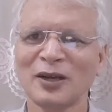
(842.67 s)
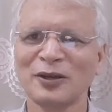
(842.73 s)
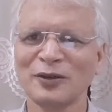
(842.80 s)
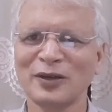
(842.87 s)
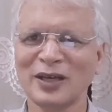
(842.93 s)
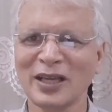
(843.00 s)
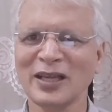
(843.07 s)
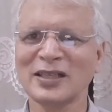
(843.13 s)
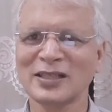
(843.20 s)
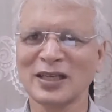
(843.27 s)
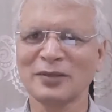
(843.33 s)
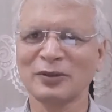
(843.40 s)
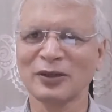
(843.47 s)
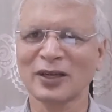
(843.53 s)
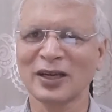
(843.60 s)
to tease
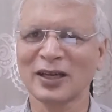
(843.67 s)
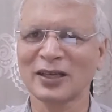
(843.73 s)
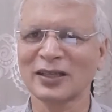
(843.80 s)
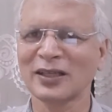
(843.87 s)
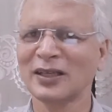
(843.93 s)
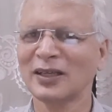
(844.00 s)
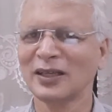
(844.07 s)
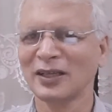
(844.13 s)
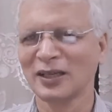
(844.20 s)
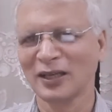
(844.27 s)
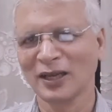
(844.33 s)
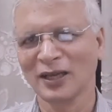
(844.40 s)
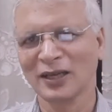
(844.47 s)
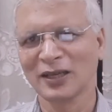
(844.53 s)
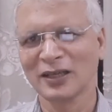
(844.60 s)
him or her,
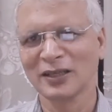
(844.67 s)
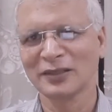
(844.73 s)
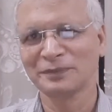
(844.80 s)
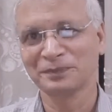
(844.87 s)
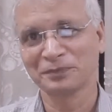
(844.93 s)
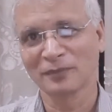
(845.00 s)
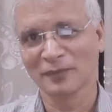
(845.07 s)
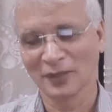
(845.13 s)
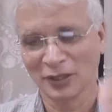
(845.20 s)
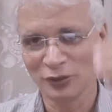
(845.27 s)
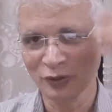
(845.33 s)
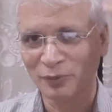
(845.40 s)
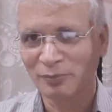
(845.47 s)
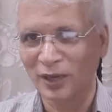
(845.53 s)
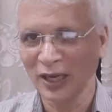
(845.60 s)

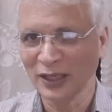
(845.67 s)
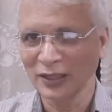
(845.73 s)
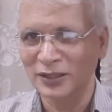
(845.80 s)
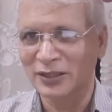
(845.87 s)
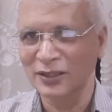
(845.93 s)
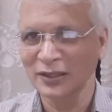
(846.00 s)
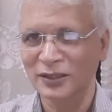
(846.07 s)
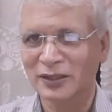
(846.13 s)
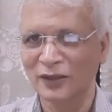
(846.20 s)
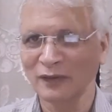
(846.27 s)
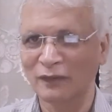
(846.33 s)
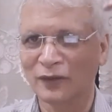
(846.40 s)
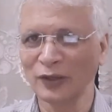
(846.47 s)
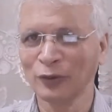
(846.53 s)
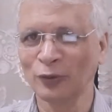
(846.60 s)
your mind
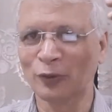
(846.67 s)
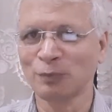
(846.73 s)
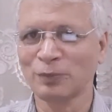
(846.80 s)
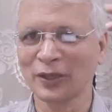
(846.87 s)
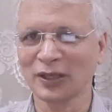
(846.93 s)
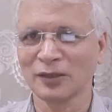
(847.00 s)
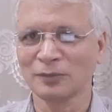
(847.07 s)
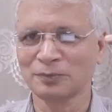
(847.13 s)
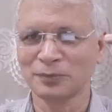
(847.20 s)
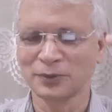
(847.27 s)
will open up